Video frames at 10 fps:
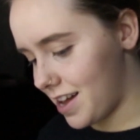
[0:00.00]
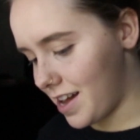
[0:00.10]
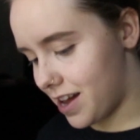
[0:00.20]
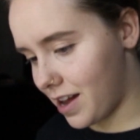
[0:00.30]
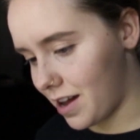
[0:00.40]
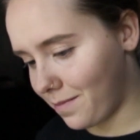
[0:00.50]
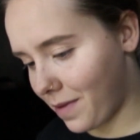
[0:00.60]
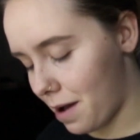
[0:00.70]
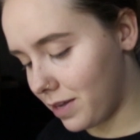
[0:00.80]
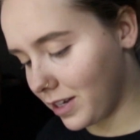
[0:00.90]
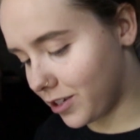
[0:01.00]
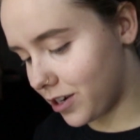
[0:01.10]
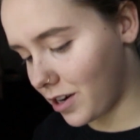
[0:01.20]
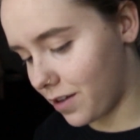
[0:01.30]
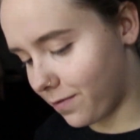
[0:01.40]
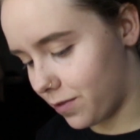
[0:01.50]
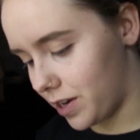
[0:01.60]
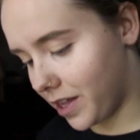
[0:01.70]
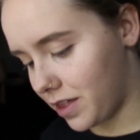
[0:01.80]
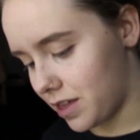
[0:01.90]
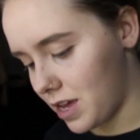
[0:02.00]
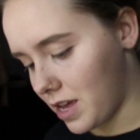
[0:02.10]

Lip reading: I'm gonna start off with